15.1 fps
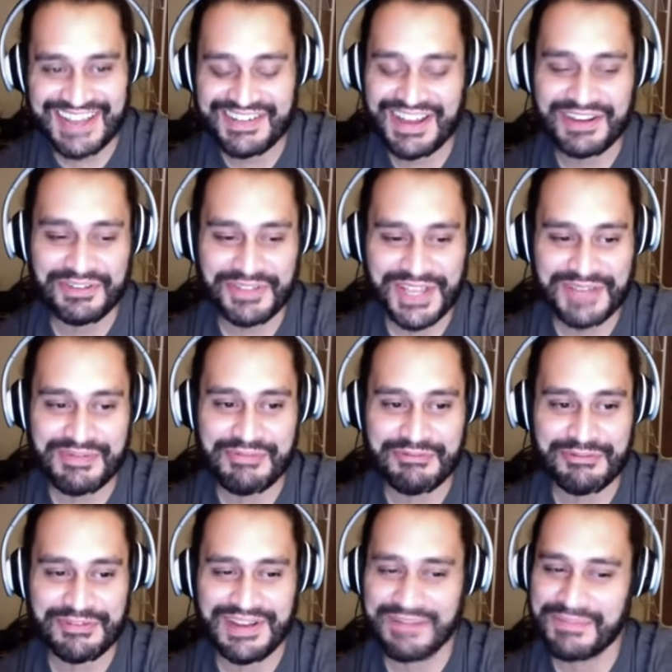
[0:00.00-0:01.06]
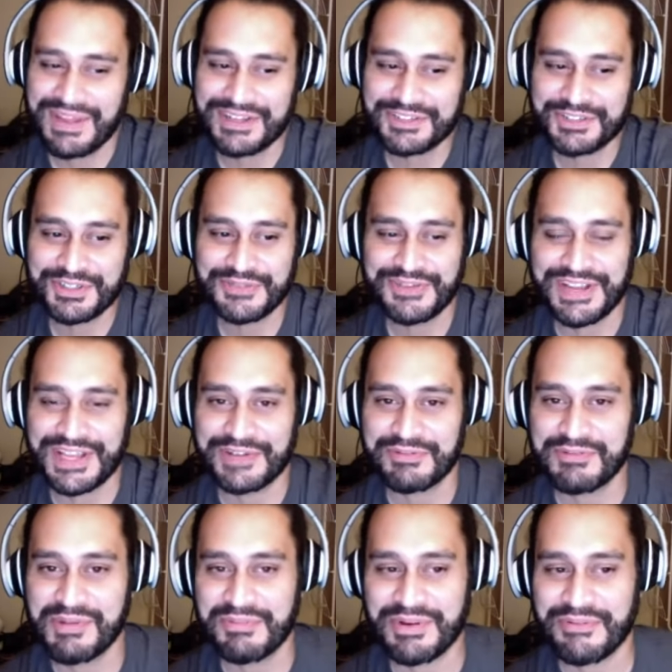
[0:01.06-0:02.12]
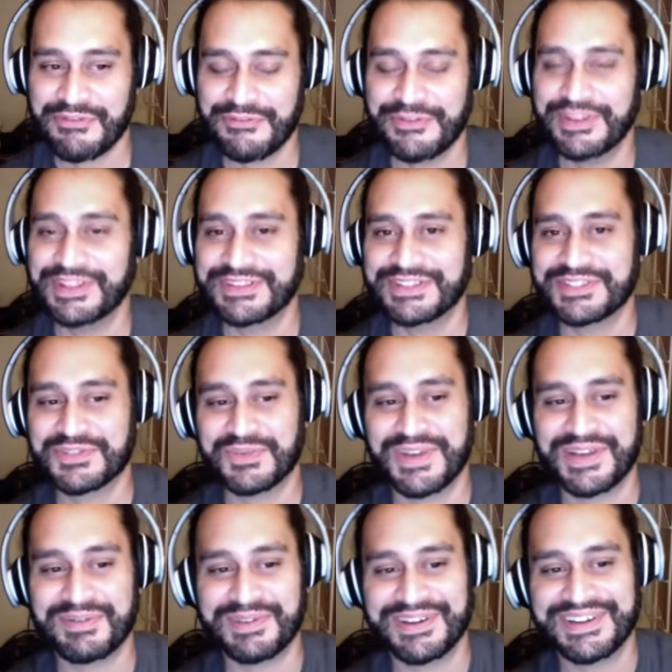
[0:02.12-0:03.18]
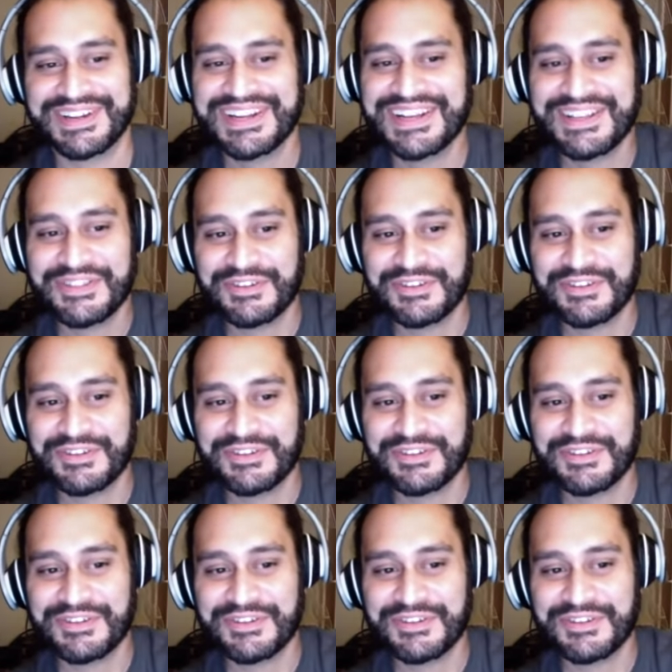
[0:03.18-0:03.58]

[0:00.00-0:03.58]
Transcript: don't think I've ever I'm not sure if I can remember ever feeling this way where